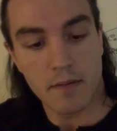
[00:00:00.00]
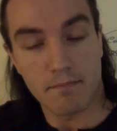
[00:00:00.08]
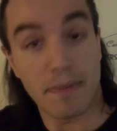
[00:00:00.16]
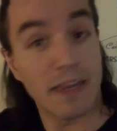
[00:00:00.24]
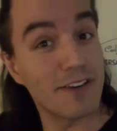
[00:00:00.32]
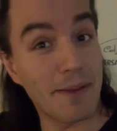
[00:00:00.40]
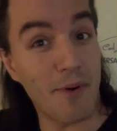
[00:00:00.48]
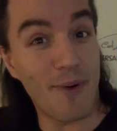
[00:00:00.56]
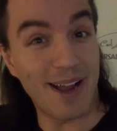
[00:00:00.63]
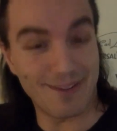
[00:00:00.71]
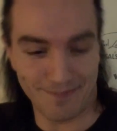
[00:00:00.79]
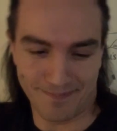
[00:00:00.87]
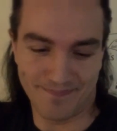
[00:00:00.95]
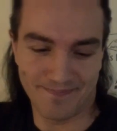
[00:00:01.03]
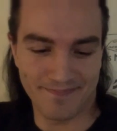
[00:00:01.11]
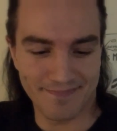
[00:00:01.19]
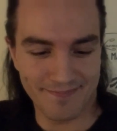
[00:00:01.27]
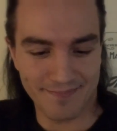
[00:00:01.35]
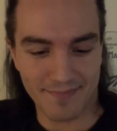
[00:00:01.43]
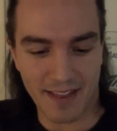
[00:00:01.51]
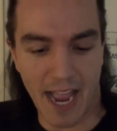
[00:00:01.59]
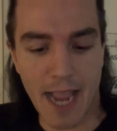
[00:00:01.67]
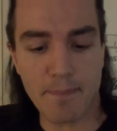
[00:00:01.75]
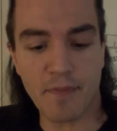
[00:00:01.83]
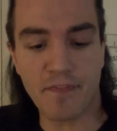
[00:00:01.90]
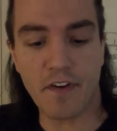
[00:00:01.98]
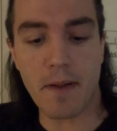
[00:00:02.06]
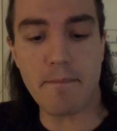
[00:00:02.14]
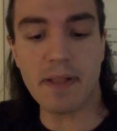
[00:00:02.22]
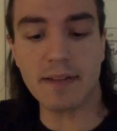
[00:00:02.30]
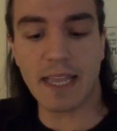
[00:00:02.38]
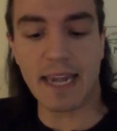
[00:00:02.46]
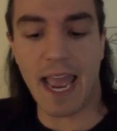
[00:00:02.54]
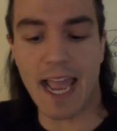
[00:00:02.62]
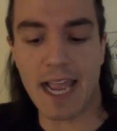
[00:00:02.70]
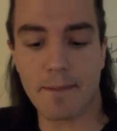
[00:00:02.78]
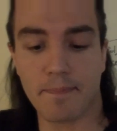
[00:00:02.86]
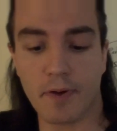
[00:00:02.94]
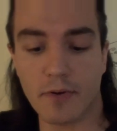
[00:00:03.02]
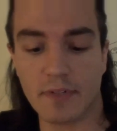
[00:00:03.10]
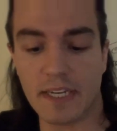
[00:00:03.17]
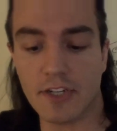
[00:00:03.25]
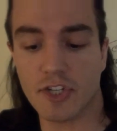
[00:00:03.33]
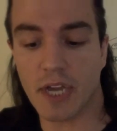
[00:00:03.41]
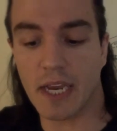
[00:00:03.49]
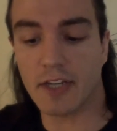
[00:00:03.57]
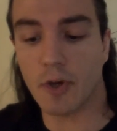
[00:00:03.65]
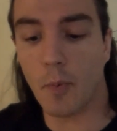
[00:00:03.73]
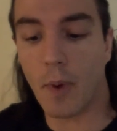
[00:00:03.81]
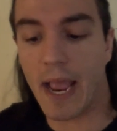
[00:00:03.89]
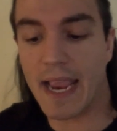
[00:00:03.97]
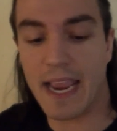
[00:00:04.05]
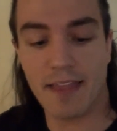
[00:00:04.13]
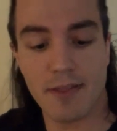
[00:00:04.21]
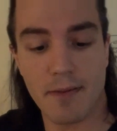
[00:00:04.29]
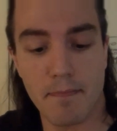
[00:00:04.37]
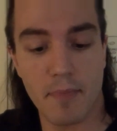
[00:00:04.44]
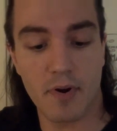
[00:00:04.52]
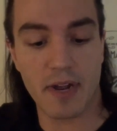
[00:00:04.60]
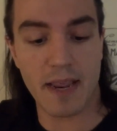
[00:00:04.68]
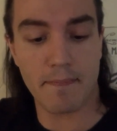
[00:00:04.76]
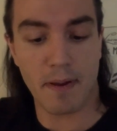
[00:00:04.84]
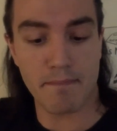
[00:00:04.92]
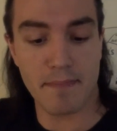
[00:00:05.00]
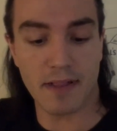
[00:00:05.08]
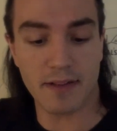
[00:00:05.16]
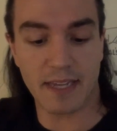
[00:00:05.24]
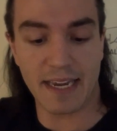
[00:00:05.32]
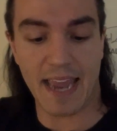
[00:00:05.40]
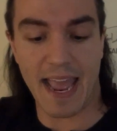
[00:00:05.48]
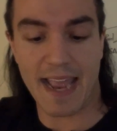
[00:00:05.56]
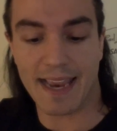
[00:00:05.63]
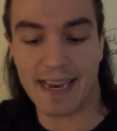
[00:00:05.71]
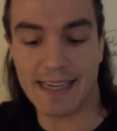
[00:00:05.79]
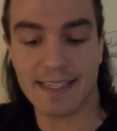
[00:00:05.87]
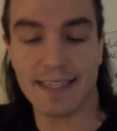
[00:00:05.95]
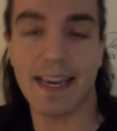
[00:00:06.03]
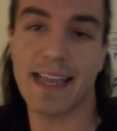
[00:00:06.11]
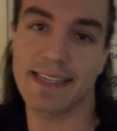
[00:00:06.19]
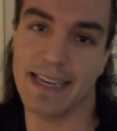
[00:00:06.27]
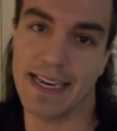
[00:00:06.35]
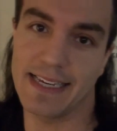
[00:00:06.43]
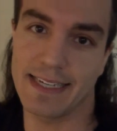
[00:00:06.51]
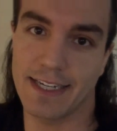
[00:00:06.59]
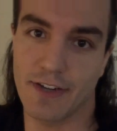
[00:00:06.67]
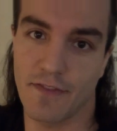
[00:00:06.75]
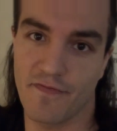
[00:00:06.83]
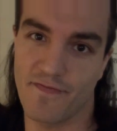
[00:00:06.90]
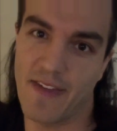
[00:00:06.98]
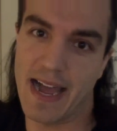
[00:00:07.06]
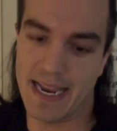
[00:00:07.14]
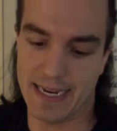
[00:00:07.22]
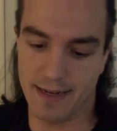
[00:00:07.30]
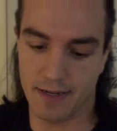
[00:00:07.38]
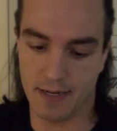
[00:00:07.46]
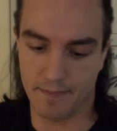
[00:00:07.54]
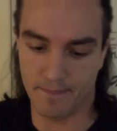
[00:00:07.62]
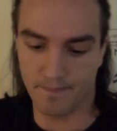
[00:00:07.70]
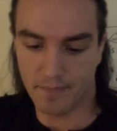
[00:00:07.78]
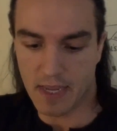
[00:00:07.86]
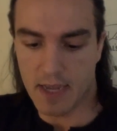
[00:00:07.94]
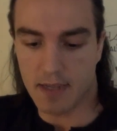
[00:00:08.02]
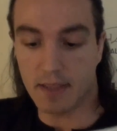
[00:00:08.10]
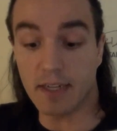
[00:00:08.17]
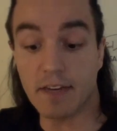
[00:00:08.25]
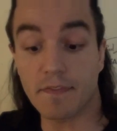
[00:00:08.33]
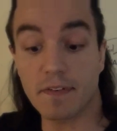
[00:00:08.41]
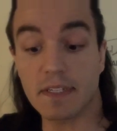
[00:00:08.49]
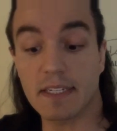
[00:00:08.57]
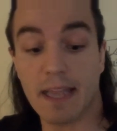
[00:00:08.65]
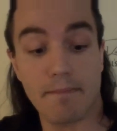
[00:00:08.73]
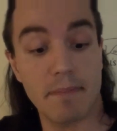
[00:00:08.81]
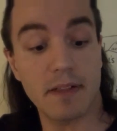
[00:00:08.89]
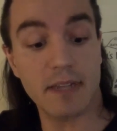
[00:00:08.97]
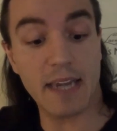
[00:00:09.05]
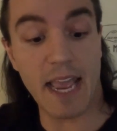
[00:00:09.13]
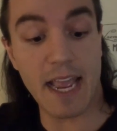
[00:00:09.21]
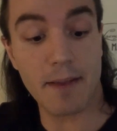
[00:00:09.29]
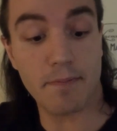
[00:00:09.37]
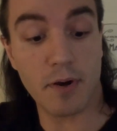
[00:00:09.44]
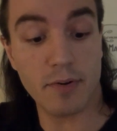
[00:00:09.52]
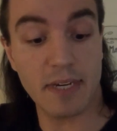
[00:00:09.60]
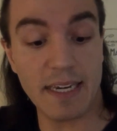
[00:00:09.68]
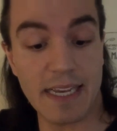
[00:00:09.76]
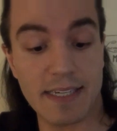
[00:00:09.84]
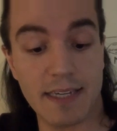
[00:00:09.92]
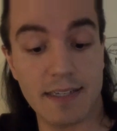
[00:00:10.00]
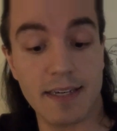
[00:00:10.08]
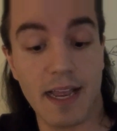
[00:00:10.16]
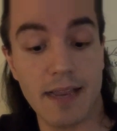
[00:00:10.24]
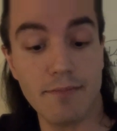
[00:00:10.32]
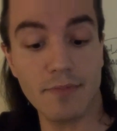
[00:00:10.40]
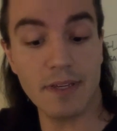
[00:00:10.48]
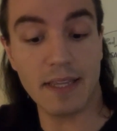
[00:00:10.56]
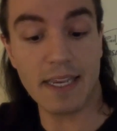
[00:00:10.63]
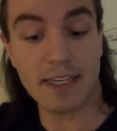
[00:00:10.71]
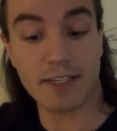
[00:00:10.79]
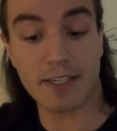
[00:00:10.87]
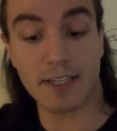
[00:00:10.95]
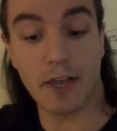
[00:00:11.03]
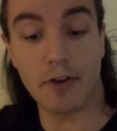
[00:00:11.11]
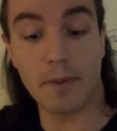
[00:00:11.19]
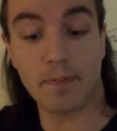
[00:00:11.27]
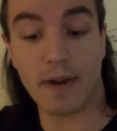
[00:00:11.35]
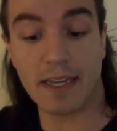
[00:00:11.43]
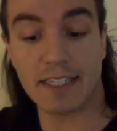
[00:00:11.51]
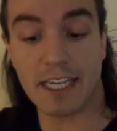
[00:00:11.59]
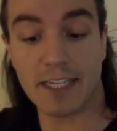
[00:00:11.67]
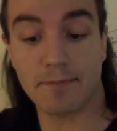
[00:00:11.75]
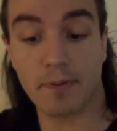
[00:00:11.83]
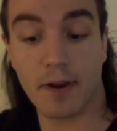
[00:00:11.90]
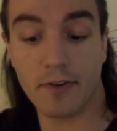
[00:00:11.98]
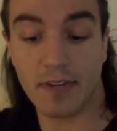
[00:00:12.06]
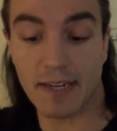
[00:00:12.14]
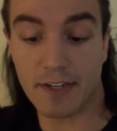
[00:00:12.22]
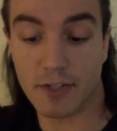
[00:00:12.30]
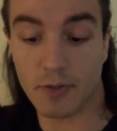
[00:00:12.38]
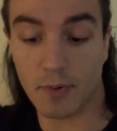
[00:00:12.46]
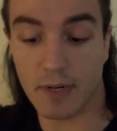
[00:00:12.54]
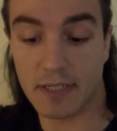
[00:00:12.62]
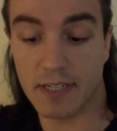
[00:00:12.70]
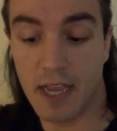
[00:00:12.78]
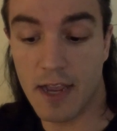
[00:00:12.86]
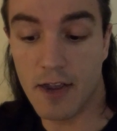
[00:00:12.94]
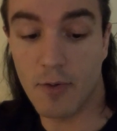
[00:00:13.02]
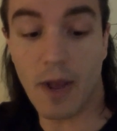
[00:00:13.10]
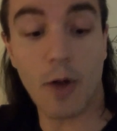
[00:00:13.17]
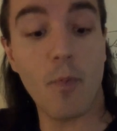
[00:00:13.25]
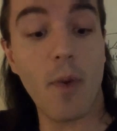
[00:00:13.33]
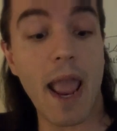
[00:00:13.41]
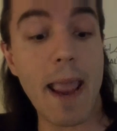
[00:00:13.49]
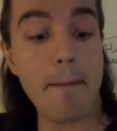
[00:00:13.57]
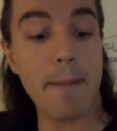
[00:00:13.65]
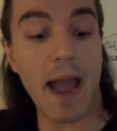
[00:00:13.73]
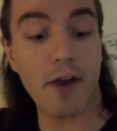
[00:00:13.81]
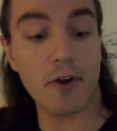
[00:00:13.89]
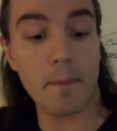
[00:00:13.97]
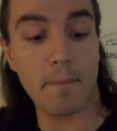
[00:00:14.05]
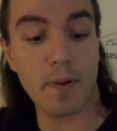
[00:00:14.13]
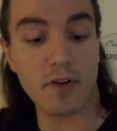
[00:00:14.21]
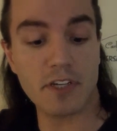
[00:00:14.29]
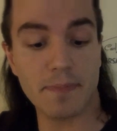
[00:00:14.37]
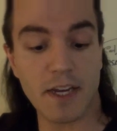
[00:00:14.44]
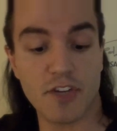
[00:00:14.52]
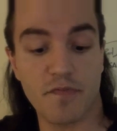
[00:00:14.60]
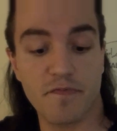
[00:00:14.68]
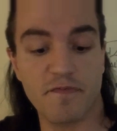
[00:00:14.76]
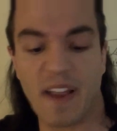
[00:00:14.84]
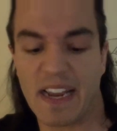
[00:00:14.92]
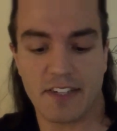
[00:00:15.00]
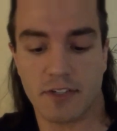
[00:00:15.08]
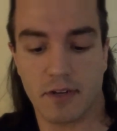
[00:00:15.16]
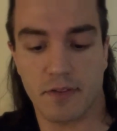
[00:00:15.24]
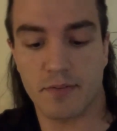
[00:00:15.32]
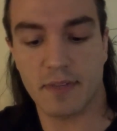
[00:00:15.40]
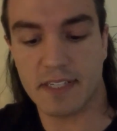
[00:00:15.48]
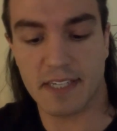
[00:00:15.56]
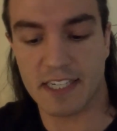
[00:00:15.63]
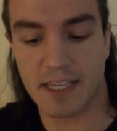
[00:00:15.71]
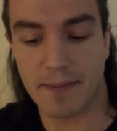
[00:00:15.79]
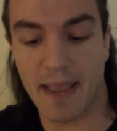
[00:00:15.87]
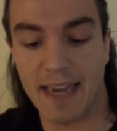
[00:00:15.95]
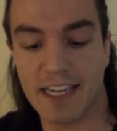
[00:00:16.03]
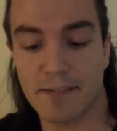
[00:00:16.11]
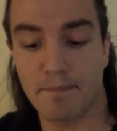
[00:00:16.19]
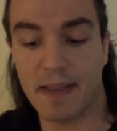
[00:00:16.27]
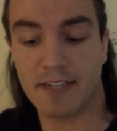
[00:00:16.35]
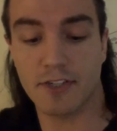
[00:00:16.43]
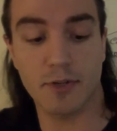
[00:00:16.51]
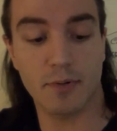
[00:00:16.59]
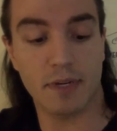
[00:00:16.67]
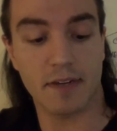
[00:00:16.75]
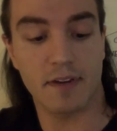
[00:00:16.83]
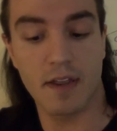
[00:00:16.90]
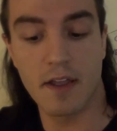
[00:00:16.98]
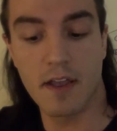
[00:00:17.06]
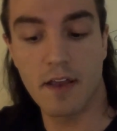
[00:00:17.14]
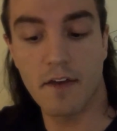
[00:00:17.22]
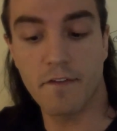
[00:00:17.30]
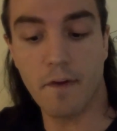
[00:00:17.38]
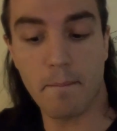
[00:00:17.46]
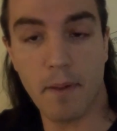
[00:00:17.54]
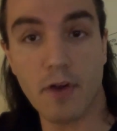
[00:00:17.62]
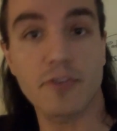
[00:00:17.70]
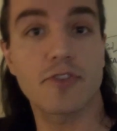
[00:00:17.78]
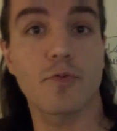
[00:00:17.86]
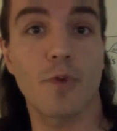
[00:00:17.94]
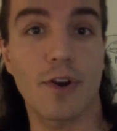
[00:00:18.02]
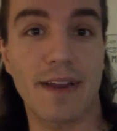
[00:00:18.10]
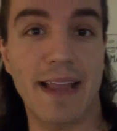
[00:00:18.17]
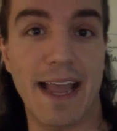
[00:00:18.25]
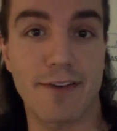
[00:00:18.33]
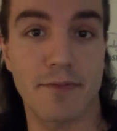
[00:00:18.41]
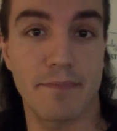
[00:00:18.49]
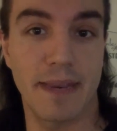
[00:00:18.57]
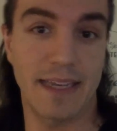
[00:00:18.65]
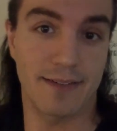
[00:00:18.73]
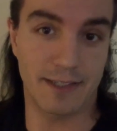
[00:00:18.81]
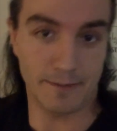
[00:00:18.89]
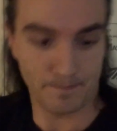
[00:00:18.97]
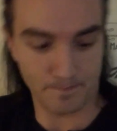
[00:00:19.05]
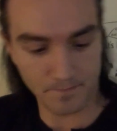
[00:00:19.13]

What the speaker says: Meal number one. I prefer a milk and egg protein shake to whey in the morning, but milk and egg isn't as easy to find. The difference is that milk and egg protein is a time-release, slow-to-process protein source, while whey powder burns much faster through the system and is best suited for post-workout meals.